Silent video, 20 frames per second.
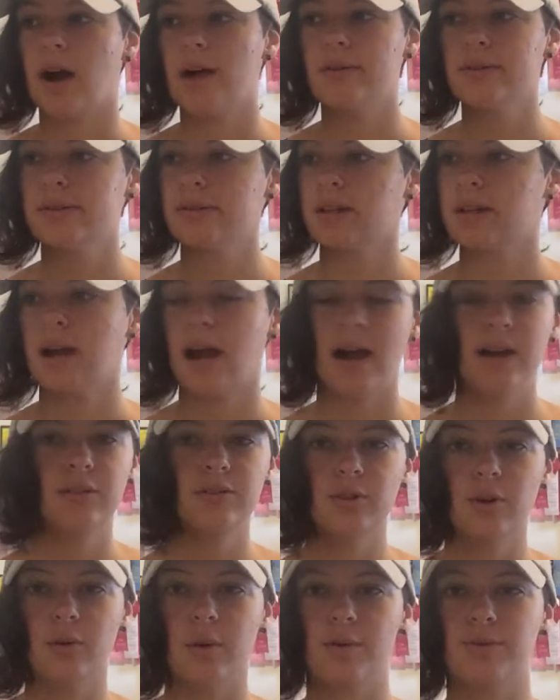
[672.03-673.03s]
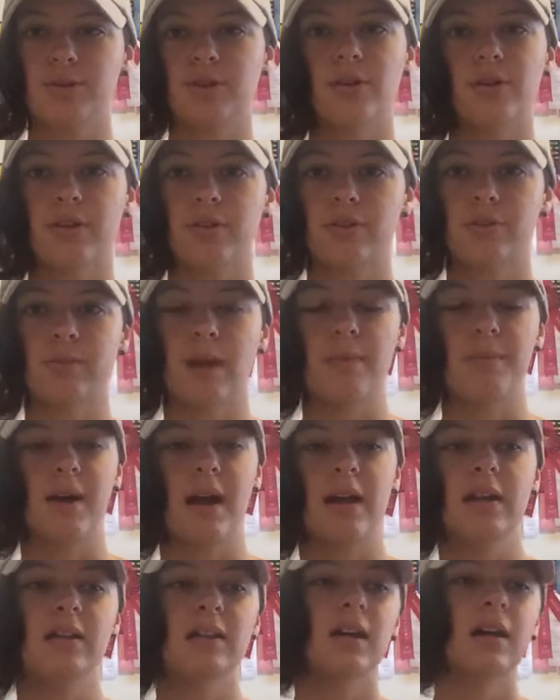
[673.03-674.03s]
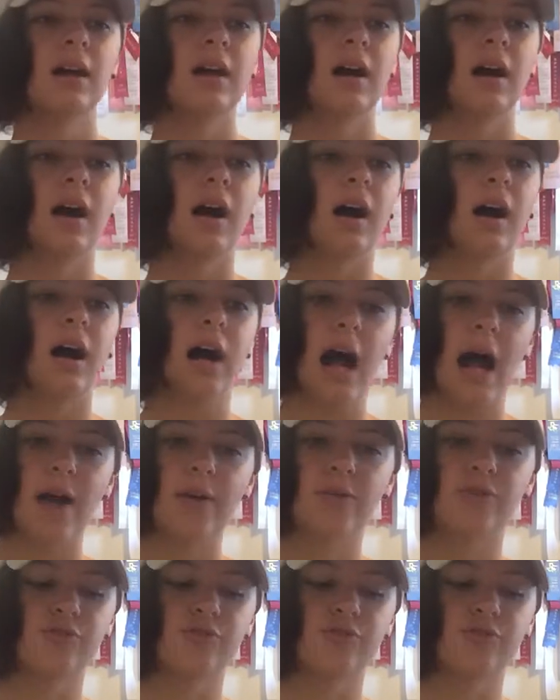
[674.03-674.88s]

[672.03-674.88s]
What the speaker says: I don't know what was going through my mind. I